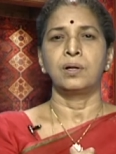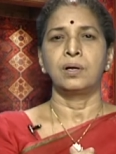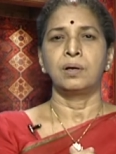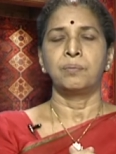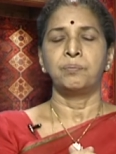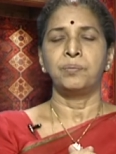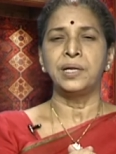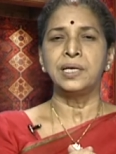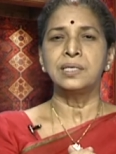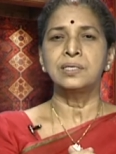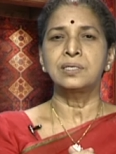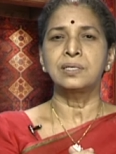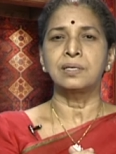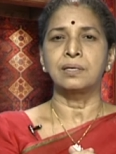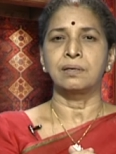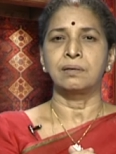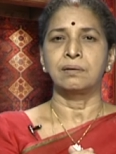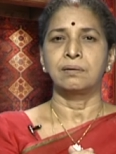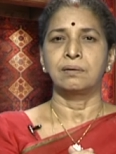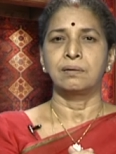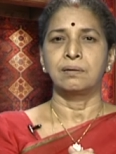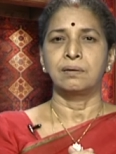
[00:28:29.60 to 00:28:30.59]
bleaching
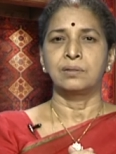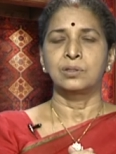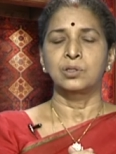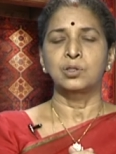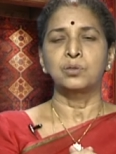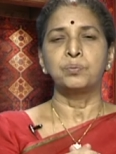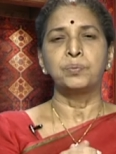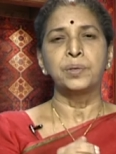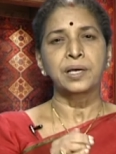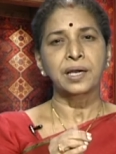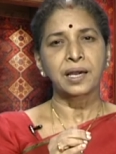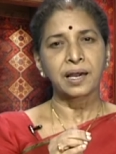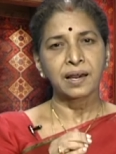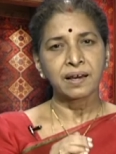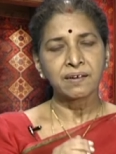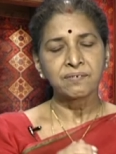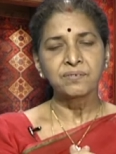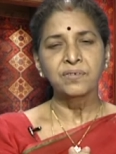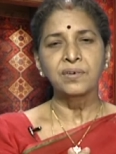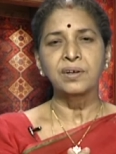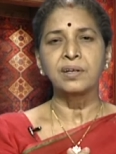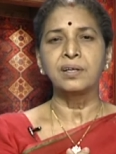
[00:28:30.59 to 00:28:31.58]
should be
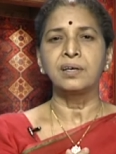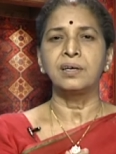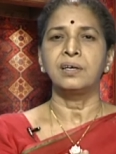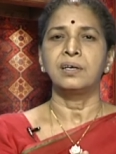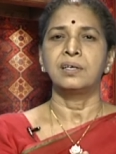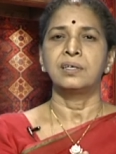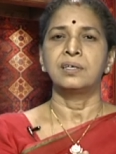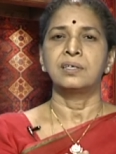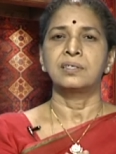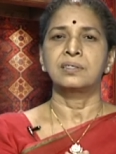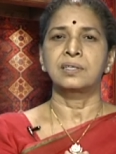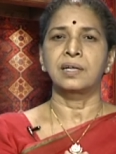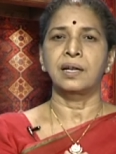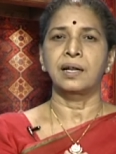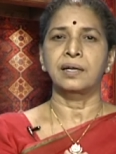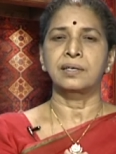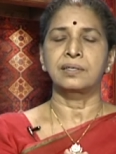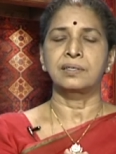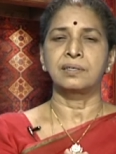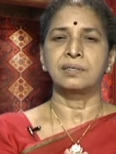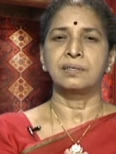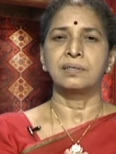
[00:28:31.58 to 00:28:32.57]
carefully
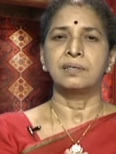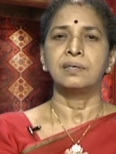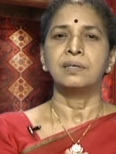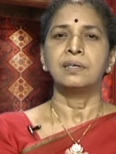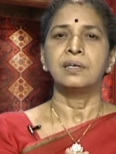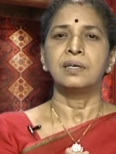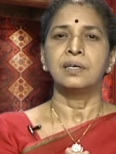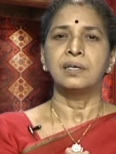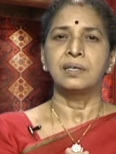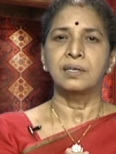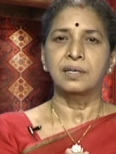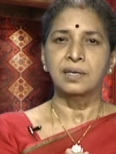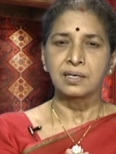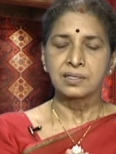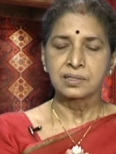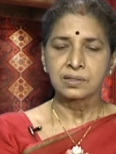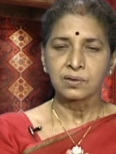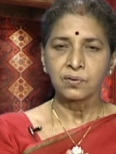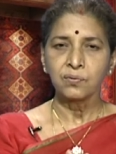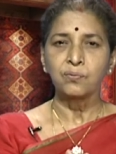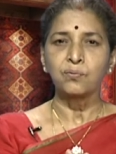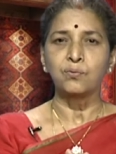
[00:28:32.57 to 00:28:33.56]
selected in case
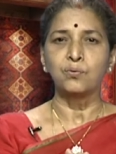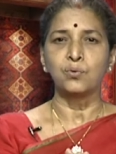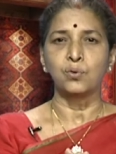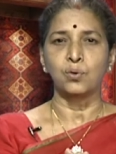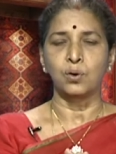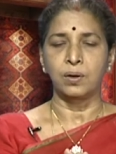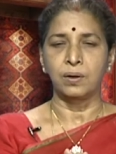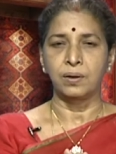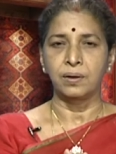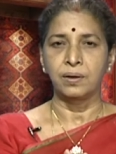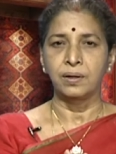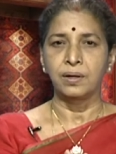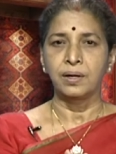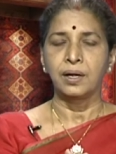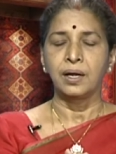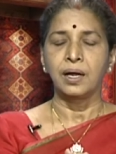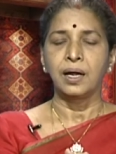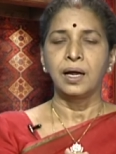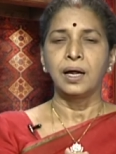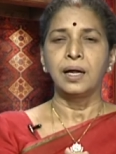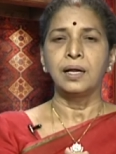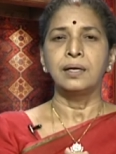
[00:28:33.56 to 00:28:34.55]
of wool.
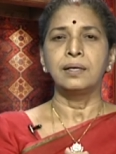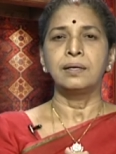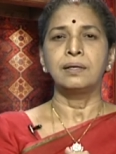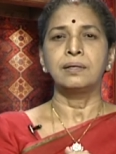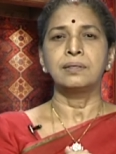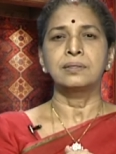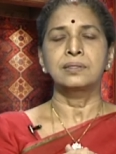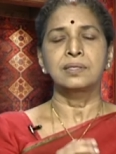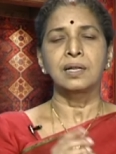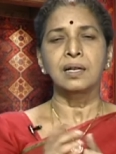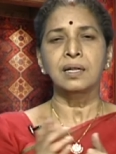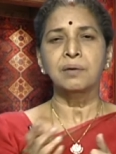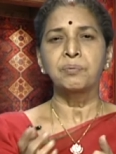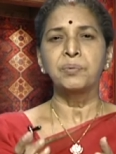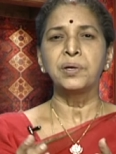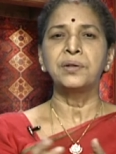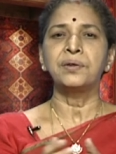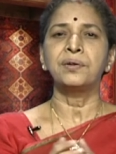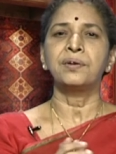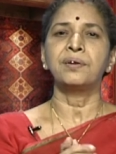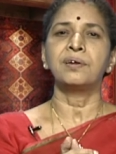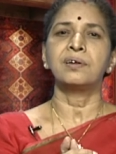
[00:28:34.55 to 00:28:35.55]
And uh, silk
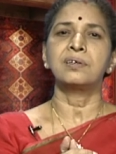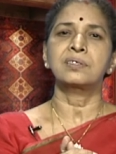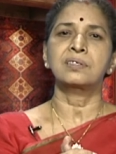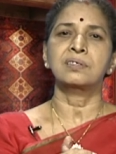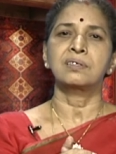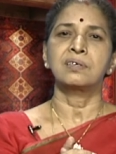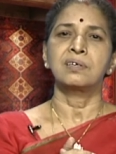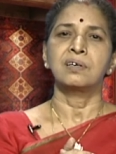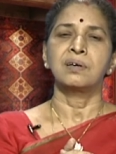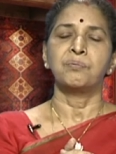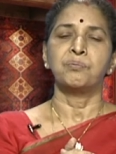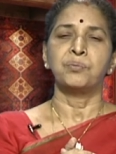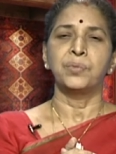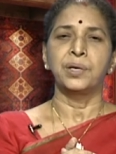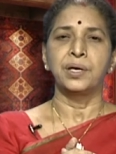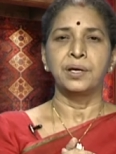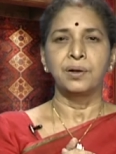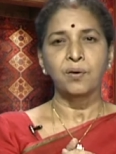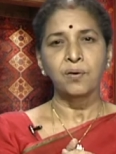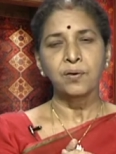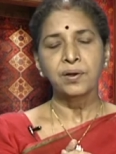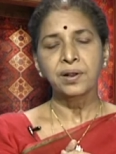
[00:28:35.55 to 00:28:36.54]
materials may
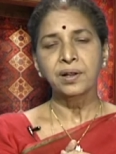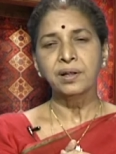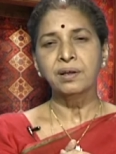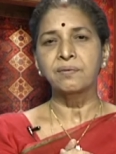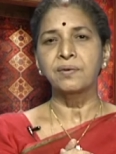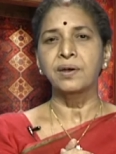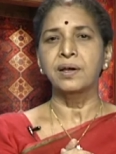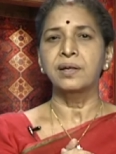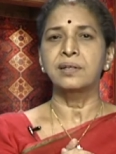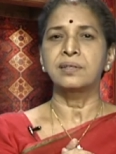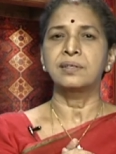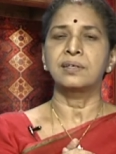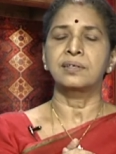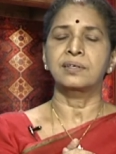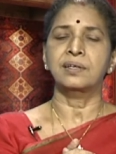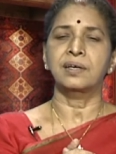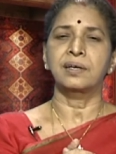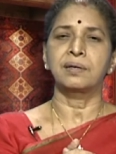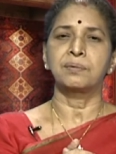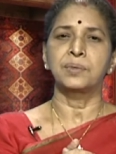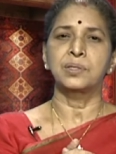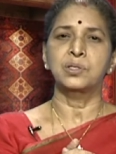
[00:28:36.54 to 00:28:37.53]
not require that
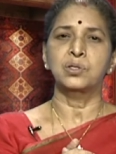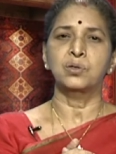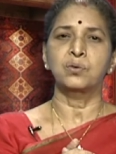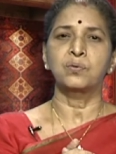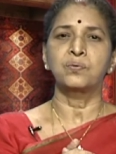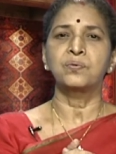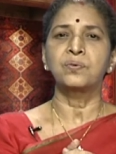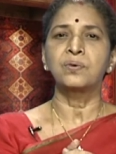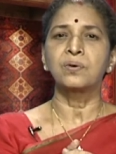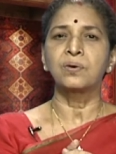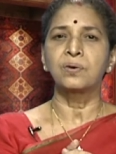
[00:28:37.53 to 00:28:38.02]
kind much of uh,